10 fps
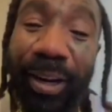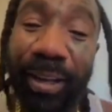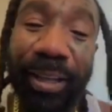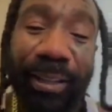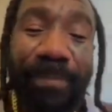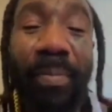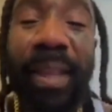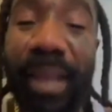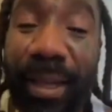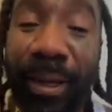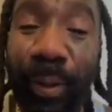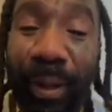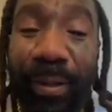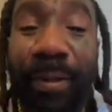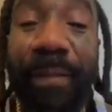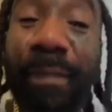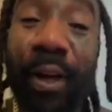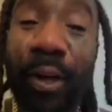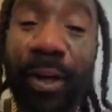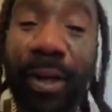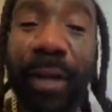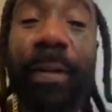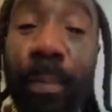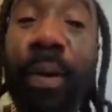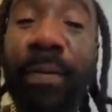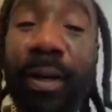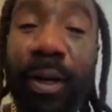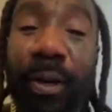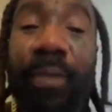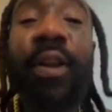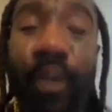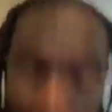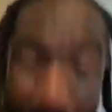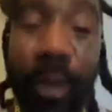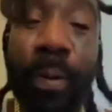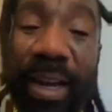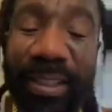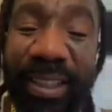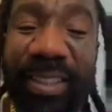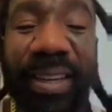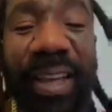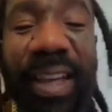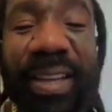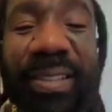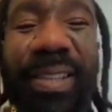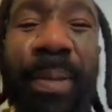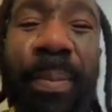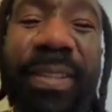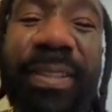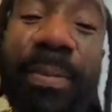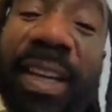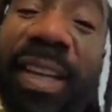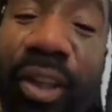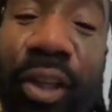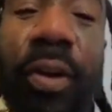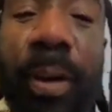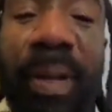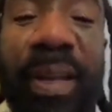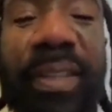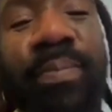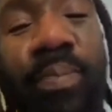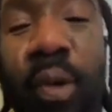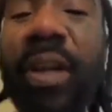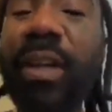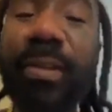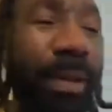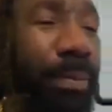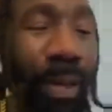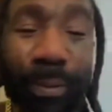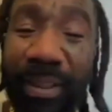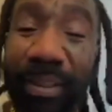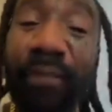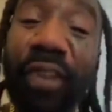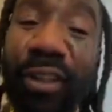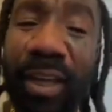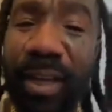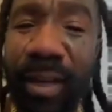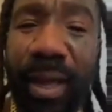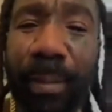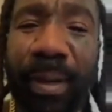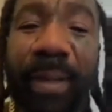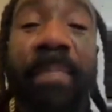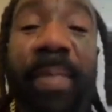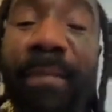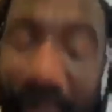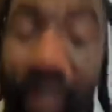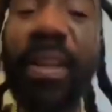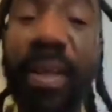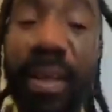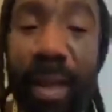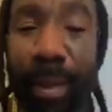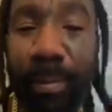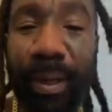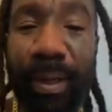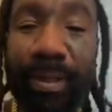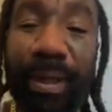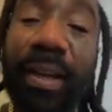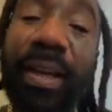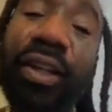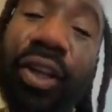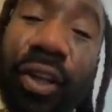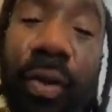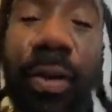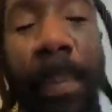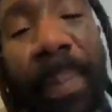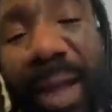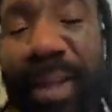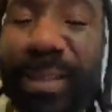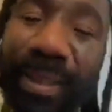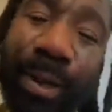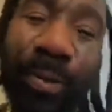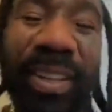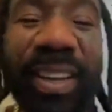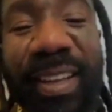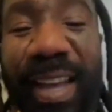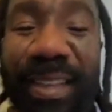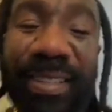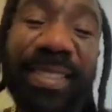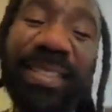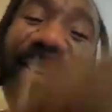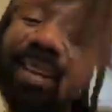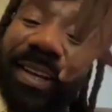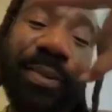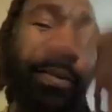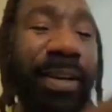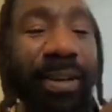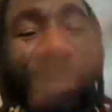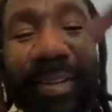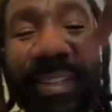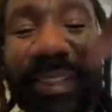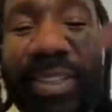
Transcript: or oh, the L. Anyway, fuck all that. Moving along. Raw the YGs and the gangsters that blood. Tell me to hit the yard, blood. It's morning. Like, blood, what's this? The first unlock, blood? First unlock, blood. Trying to hit the yard and politic with the gangsters. Inglewood